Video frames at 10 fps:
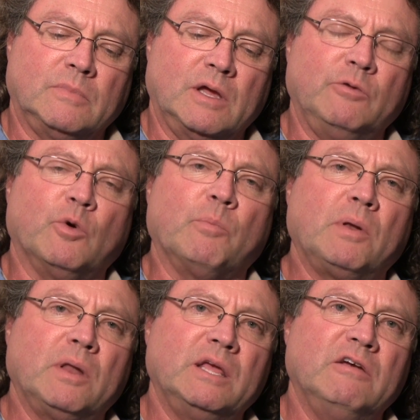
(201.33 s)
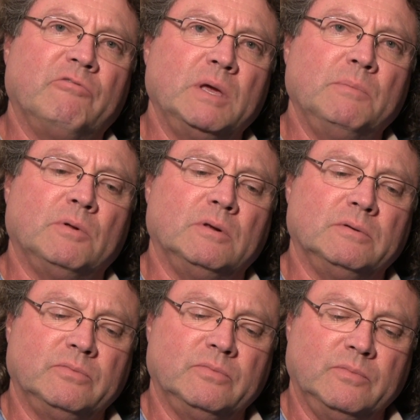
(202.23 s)
And there were plenty of people
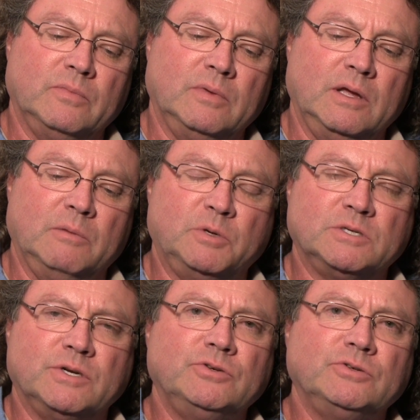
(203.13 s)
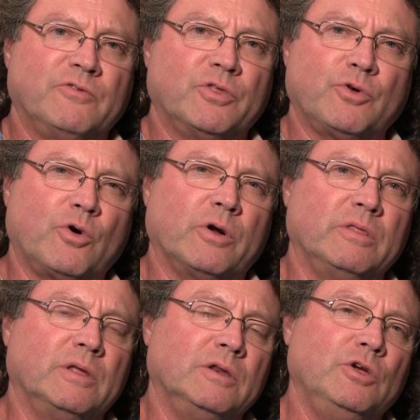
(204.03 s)
in positions of authority
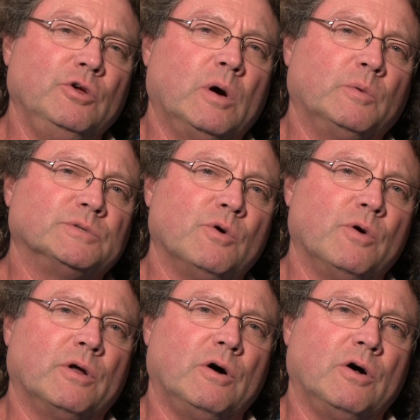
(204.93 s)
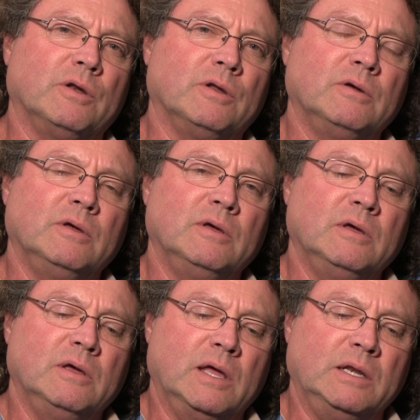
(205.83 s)
that knew what was going on
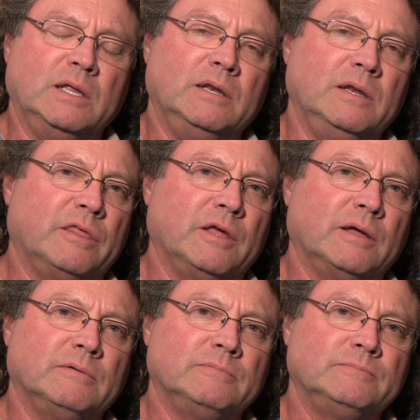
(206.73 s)
and did nothing.